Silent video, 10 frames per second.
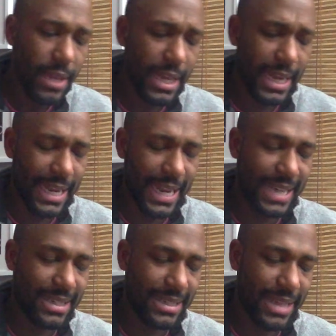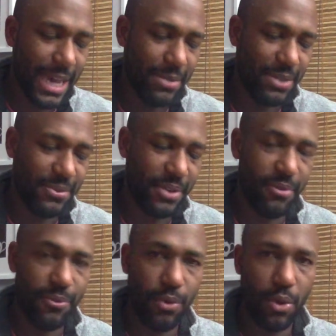can last in the atmosphere
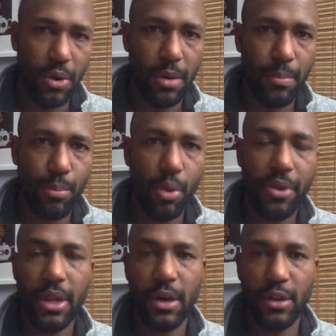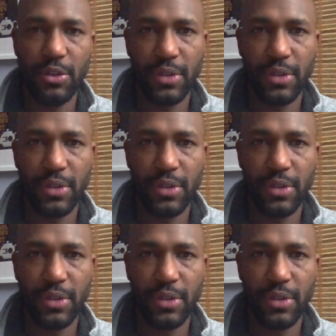for more than 100